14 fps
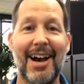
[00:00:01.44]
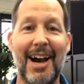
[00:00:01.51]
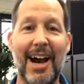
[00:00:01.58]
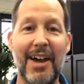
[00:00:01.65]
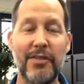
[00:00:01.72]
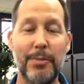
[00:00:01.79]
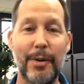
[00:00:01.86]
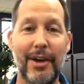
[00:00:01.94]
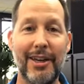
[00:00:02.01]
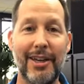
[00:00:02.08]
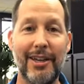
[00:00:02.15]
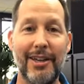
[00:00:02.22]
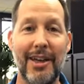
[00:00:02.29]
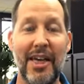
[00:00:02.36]
Hi
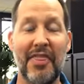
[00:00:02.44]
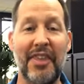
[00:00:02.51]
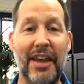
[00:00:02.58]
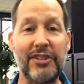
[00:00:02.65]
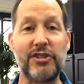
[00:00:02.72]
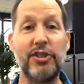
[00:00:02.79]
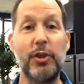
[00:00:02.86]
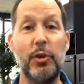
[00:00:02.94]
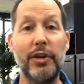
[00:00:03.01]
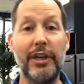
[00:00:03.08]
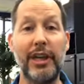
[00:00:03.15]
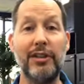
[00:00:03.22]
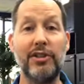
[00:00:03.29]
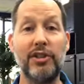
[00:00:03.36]
everybody, thanks for
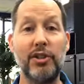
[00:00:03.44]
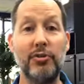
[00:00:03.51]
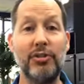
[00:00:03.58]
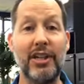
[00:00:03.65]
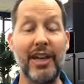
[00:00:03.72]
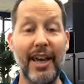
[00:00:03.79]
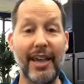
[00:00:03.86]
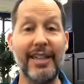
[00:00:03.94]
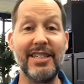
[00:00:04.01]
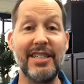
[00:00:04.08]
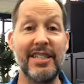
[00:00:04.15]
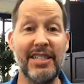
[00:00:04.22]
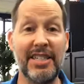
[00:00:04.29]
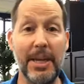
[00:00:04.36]
tuning in to
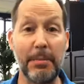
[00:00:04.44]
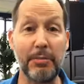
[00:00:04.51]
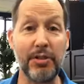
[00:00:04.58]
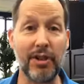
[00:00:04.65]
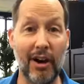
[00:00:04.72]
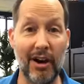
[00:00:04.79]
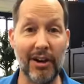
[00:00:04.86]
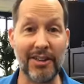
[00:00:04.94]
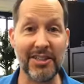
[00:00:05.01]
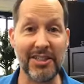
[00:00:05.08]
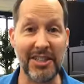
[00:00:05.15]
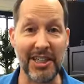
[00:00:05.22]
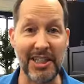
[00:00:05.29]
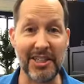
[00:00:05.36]
today's Tips
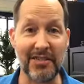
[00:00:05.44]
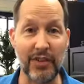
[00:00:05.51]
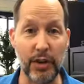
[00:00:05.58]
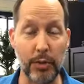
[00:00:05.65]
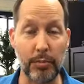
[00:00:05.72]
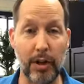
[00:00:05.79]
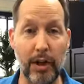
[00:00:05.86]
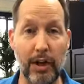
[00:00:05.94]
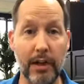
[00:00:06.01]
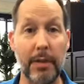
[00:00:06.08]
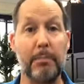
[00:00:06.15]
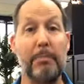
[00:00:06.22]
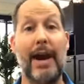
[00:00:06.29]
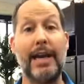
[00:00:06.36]
on Teens video
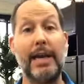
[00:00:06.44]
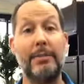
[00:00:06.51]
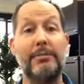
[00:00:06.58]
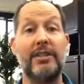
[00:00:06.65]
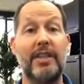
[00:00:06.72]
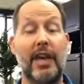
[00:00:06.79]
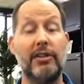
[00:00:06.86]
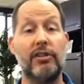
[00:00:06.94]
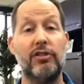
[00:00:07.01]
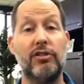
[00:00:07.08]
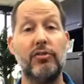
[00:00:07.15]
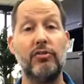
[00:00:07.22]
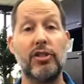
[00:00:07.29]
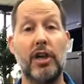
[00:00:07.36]
blog. My name is Kent
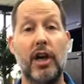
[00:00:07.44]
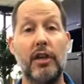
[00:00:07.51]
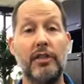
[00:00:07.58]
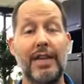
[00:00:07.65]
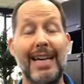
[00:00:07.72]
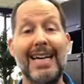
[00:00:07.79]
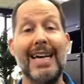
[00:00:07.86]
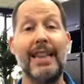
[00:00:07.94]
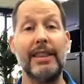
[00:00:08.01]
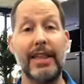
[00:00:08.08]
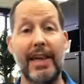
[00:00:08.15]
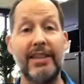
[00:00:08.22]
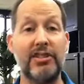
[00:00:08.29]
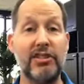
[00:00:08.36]
Toussaint,
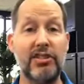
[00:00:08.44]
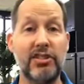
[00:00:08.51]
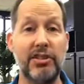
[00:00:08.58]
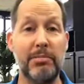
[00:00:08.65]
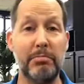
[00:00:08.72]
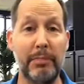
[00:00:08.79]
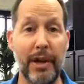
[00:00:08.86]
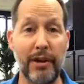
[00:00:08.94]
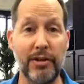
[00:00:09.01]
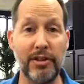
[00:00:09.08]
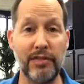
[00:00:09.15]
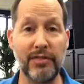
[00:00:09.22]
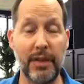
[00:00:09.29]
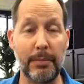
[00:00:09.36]
licensed
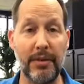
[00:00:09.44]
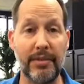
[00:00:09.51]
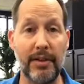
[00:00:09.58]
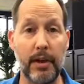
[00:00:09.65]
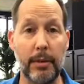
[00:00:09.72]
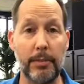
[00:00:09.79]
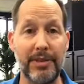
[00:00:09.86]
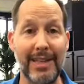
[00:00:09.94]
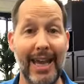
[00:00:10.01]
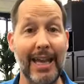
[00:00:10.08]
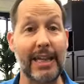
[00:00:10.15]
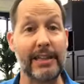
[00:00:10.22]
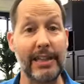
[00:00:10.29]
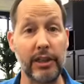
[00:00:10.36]
marriage and family therapist
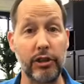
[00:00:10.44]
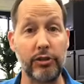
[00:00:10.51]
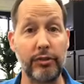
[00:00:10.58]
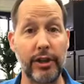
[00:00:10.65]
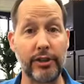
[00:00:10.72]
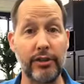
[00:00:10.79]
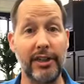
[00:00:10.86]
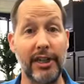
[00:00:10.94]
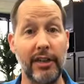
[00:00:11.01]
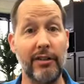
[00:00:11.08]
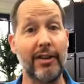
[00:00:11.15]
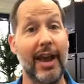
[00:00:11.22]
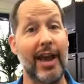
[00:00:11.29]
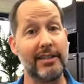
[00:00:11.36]
and clinical director
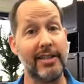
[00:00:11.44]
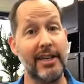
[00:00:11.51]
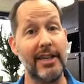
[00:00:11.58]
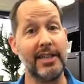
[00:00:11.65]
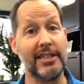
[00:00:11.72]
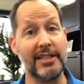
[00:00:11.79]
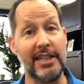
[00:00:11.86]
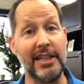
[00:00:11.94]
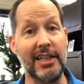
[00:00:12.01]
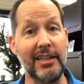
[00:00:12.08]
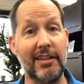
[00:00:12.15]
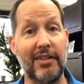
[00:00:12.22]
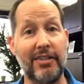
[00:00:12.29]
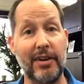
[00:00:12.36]
here at
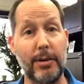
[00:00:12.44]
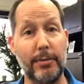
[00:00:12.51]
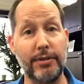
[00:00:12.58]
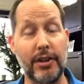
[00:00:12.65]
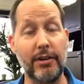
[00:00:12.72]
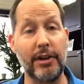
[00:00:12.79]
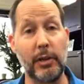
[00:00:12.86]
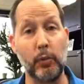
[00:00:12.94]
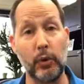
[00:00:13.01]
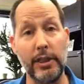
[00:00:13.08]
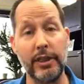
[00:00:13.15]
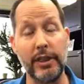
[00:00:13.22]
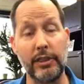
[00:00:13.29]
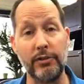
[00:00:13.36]
Teen Therapy Center in
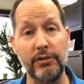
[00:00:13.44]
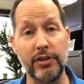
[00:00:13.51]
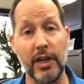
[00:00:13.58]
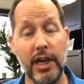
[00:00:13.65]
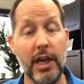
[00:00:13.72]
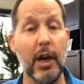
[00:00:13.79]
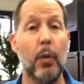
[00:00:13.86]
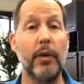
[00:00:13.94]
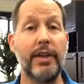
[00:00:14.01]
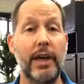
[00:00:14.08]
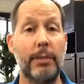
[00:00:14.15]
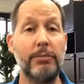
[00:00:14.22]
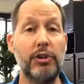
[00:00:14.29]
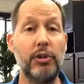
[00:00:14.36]
Woodland Hills. We
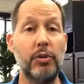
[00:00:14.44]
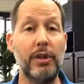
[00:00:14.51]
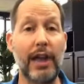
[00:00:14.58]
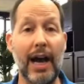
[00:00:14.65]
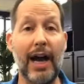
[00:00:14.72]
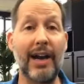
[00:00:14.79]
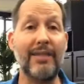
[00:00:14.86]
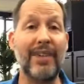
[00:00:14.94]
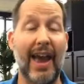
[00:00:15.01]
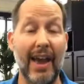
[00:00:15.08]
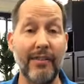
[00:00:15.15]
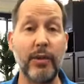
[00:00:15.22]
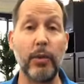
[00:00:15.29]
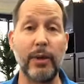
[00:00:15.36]
come to you live
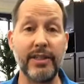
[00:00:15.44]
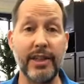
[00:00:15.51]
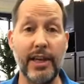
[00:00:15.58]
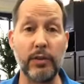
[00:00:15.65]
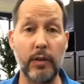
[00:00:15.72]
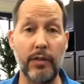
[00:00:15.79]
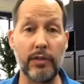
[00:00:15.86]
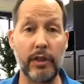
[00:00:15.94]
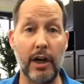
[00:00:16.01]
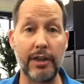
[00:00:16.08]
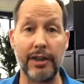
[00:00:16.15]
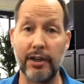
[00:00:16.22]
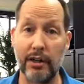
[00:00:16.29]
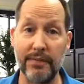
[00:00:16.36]
every Wednesday at 12
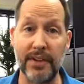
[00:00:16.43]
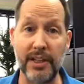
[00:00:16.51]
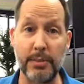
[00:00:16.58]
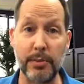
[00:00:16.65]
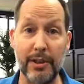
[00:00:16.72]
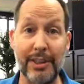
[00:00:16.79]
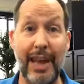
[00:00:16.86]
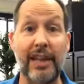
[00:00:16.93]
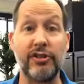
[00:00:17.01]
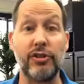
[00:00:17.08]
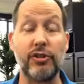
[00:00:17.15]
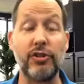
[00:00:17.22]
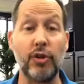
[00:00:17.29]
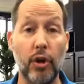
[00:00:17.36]
o'clock here on Facebook to
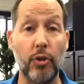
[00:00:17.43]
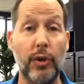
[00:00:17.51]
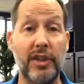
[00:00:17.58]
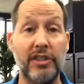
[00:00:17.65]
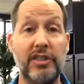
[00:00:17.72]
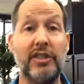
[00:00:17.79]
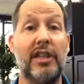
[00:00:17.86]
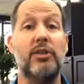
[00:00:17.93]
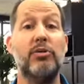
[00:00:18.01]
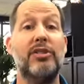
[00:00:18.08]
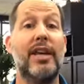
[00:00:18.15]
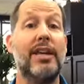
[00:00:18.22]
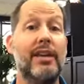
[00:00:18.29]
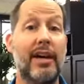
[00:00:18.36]
answer your questions that you
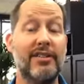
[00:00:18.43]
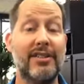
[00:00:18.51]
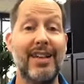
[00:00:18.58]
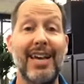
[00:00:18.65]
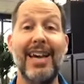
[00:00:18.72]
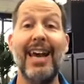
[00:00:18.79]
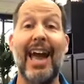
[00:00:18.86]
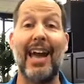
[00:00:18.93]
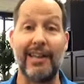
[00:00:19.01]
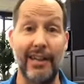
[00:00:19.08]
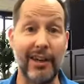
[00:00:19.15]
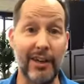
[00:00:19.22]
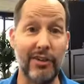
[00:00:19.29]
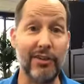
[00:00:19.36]
send us. And
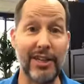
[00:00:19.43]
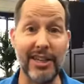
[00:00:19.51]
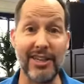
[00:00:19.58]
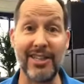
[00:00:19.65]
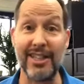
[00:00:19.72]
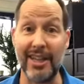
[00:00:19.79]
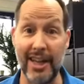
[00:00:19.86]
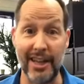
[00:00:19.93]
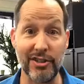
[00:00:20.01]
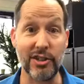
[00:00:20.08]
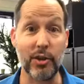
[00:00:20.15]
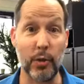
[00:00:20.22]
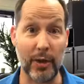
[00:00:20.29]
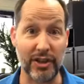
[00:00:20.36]
here is
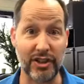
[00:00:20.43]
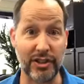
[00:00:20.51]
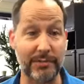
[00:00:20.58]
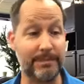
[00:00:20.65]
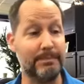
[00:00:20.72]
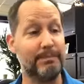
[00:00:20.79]
today's question.